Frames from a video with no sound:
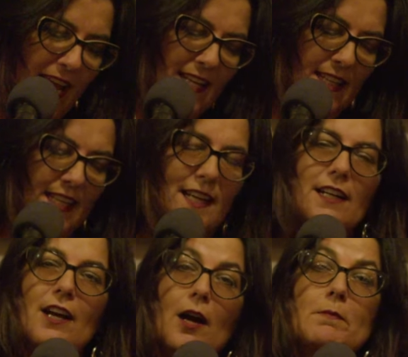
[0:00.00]
anything
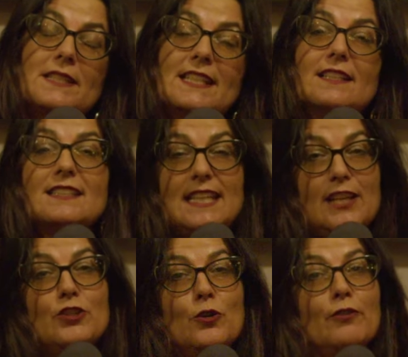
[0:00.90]
a competent
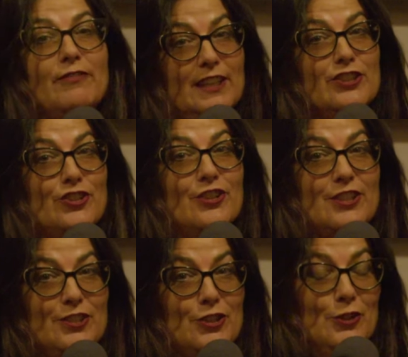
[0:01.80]
10-year-old villager
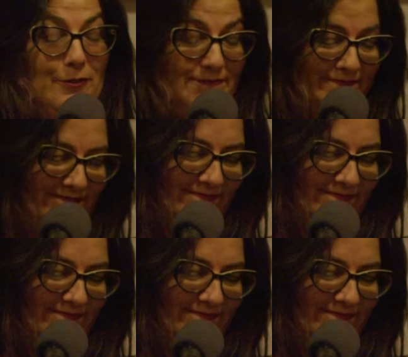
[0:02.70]
could do.